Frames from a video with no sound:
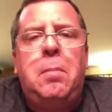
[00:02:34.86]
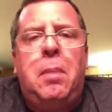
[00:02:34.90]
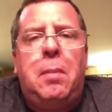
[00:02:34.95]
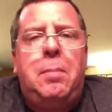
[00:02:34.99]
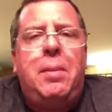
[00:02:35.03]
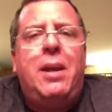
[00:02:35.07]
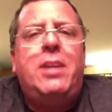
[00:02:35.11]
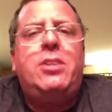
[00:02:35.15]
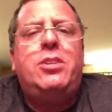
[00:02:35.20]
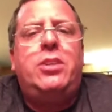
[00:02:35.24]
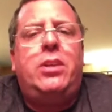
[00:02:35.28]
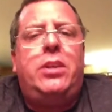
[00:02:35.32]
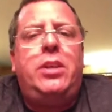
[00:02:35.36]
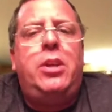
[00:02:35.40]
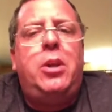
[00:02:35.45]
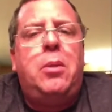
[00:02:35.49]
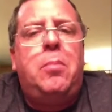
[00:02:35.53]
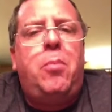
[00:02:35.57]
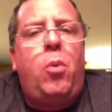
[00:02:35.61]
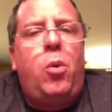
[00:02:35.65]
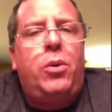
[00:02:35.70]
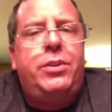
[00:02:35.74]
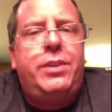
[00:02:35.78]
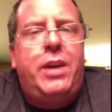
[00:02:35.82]
basically
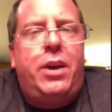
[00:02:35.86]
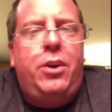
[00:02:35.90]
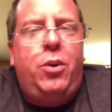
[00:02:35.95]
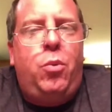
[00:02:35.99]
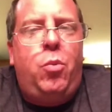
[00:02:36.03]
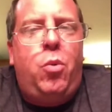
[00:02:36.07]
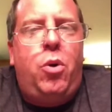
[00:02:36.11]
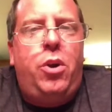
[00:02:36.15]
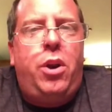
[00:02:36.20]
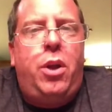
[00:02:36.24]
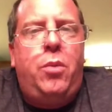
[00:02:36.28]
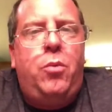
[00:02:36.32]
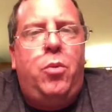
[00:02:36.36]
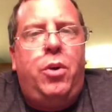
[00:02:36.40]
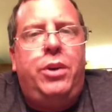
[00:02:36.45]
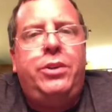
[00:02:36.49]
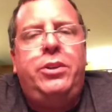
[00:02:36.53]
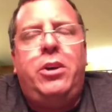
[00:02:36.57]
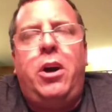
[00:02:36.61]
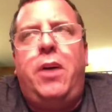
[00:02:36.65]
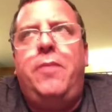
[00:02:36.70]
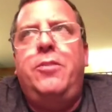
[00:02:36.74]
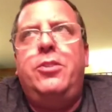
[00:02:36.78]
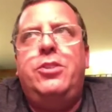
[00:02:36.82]
it'll boil down to one-on-one
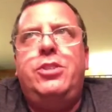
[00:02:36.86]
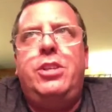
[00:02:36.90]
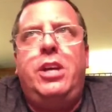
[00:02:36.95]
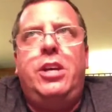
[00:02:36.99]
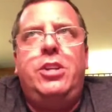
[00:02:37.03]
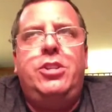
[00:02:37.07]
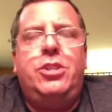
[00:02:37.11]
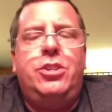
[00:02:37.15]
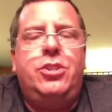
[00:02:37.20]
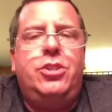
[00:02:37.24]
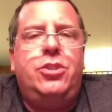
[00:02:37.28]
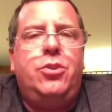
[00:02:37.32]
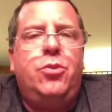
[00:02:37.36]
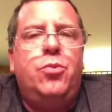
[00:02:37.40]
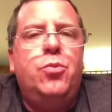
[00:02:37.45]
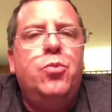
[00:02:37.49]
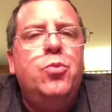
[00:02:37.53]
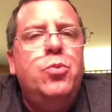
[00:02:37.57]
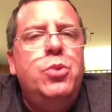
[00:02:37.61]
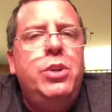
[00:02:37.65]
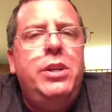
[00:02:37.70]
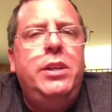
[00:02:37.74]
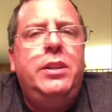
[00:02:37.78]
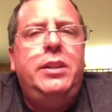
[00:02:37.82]
conversations to
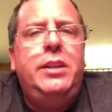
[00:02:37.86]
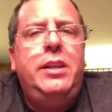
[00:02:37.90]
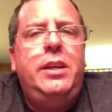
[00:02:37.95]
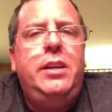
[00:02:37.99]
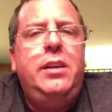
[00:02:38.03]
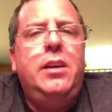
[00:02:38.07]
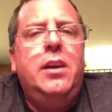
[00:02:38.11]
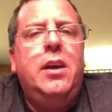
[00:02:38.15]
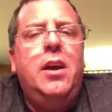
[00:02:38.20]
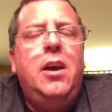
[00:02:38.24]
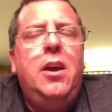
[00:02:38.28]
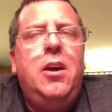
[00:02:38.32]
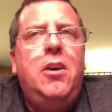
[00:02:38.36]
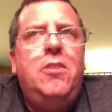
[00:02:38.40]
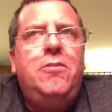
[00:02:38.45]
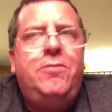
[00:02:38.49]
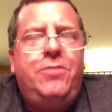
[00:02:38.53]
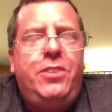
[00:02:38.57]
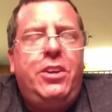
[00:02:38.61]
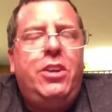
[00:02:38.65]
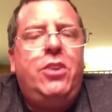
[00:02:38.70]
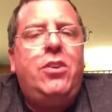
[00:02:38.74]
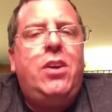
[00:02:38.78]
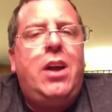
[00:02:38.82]
really
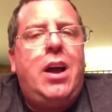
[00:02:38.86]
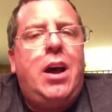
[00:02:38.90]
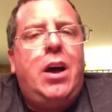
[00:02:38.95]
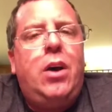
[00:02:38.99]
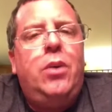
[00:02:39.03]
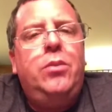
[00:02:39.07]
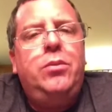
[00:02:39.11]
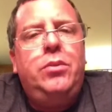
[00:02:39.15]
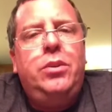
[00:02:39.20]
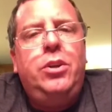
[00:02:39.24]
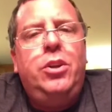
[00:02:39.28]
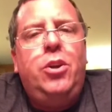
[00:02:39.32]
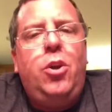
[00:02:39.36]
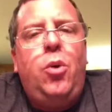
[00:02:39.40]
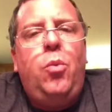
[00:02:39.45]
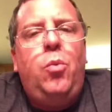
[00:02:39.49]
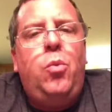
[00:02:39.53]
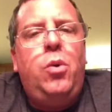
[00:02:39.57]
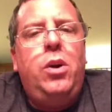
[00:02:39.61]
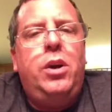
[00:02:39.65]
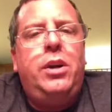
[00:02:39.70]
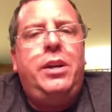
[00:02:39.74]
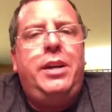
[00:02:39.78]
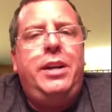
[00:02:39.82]
figure out, you know,
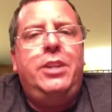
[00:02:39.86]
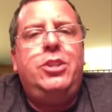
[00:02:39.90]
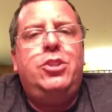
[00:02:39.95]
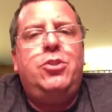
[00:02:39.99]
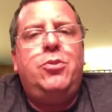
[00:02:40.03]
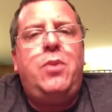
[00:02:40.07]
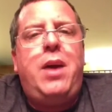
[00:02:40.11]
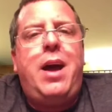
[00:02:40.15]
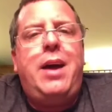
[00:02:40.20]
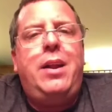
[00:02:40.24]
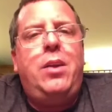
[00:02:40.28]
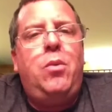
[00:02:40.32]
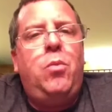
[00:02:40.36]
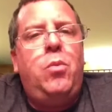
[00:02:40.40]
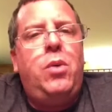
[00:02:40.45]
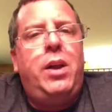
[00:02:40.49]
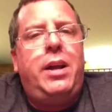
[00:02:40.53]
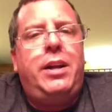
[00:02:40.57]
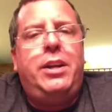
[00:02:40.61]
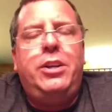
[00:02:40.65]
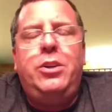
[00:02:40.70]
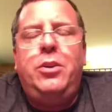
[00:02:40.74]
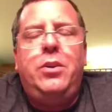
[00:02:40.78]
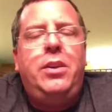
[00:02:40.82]
where kids are at and what
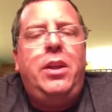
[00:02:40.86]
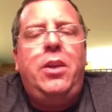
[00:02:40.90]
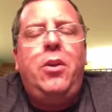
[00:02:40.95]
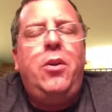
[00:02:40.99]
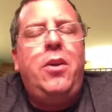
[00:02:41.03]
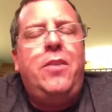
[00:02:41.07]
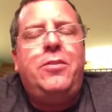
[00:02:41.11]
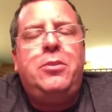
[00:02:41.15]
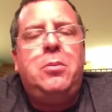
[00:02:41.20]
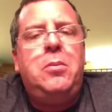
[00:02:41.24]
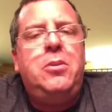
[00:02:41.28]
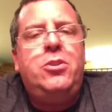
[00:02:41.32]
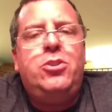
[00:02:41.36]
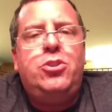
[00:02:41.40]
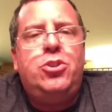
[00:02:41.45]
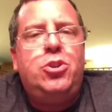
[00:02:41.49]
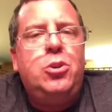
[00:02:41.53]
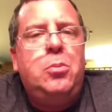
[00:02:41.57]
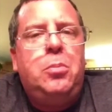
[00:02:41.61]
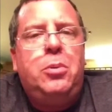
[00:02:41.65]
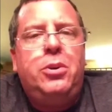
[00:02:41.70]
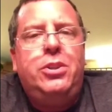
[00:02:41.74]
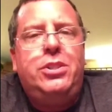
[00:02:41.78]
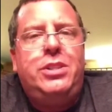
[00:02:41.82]
I can do. And they don't have to be
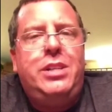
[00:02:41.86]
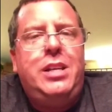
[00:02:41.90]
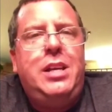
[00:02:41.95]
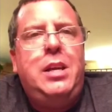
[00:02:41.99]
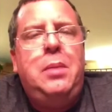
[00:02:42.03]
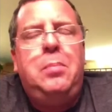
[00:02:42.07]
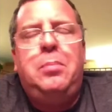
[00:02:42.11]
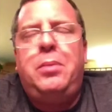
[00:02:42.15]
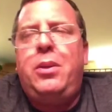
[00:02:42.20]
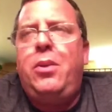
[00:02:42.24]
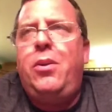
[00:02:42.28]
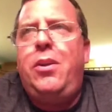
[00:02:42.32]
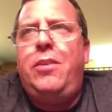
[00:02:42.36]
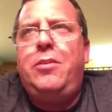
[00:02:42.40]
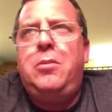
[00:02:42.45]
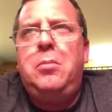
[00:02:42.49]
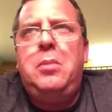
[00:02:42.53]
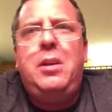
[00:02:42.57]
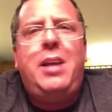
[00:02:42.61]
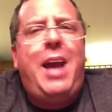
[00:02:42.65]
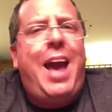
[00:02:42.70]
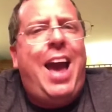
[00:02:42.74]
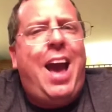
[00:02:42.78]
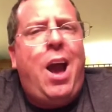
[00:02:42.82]
super deep. They don't have to
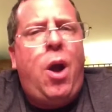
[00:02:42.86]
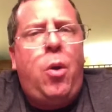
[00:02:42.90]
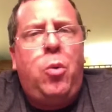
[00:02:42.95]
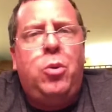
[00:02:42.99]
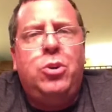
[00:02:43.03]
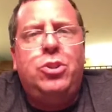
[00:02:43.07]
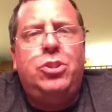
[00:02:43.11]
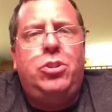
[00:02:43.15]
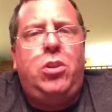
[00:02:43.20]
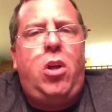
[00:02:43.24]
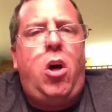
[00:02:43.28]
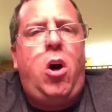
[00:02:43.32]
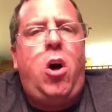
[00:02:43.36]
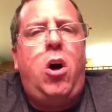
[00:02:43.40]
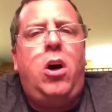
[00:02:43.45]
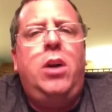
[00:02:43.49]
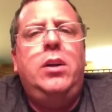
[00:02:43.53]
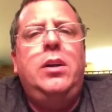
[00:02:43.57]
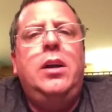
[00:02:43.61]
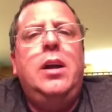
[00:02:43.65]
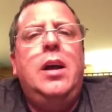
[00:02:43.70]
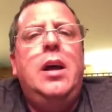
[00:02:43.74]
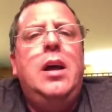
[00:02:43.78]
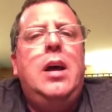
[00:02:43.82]
be hours
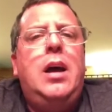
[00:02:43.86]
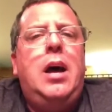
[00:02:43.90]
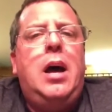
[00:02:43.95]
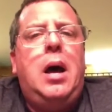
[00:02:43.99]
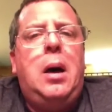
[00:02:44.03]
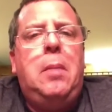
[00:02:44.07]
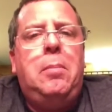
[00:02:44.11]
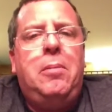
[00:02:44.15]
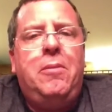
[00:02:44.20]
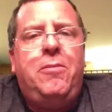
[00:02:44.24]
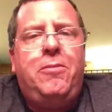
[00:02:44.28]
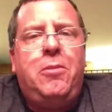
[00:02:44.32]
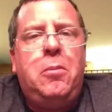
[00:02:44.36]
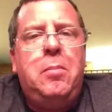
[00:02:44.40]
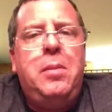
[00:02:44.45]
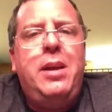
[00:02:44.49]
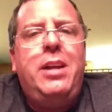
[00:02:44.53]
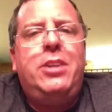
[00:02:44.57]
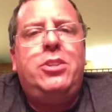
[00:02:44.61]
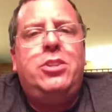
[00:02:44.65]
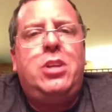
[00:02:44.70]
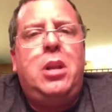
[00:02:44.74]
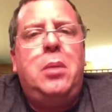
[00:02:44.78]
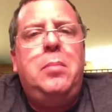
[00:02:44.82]
long. But for me,
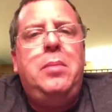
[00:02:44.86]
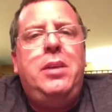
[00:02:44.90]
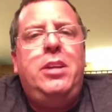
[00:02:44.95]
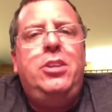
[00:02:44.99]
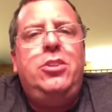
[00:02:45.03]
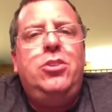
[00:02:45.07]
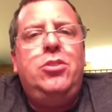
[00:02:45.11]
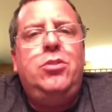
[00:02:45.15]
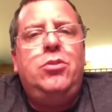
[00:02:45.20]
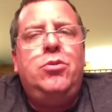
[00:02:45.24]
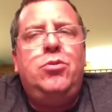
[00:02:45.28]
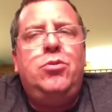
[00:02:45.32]
it's going to be,